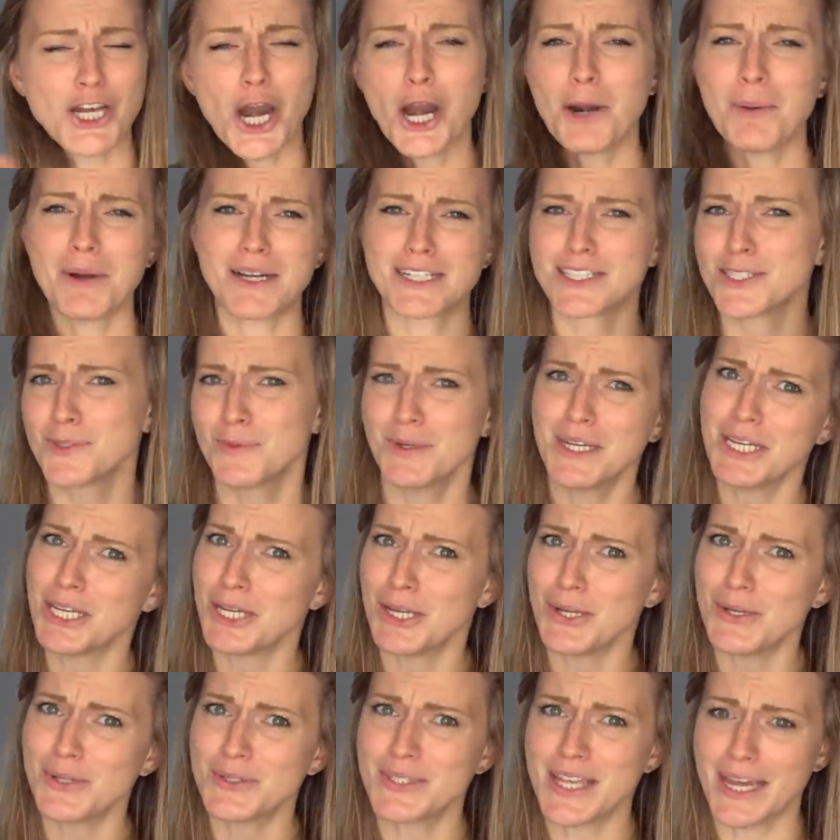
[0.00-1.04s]
Starbucks when
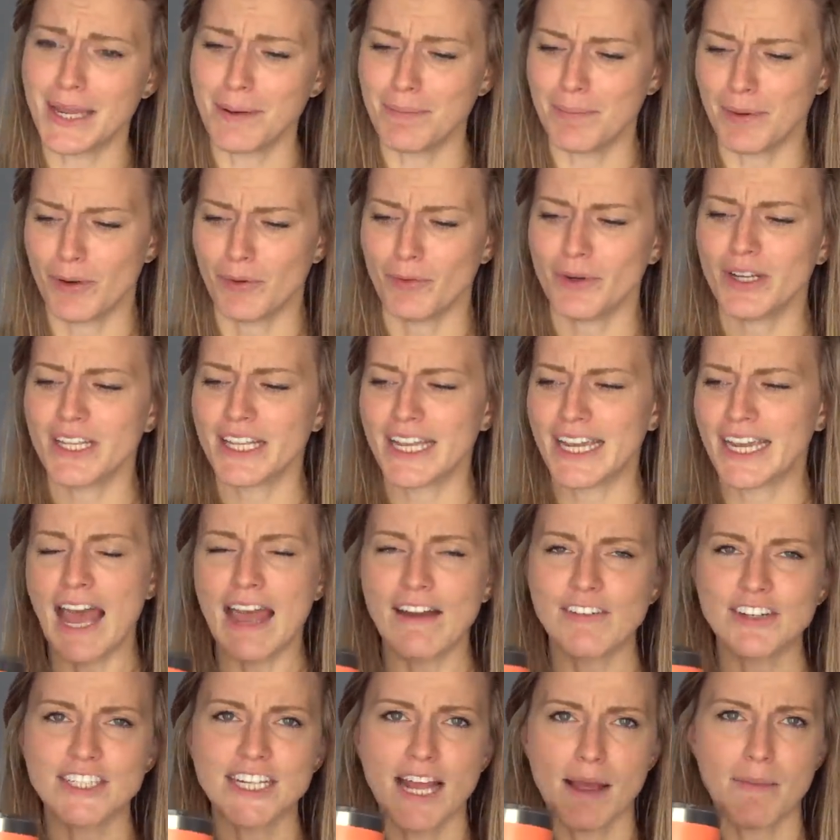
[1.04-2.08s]
you use it, but really,
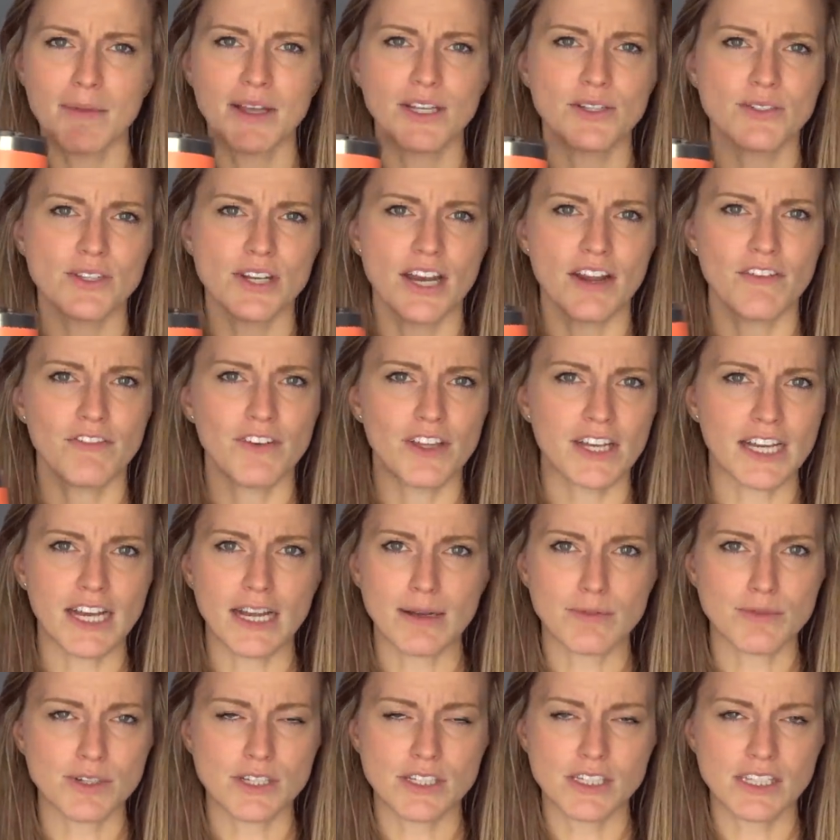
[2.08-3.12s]
every time I use it, I feel like
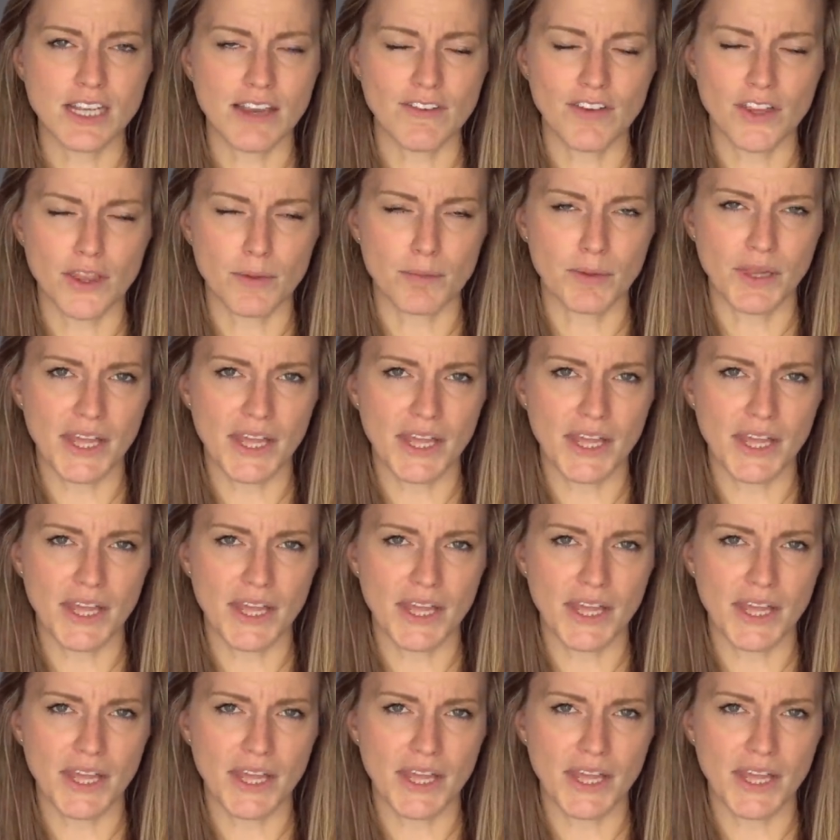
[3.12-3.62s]
I'm just saving the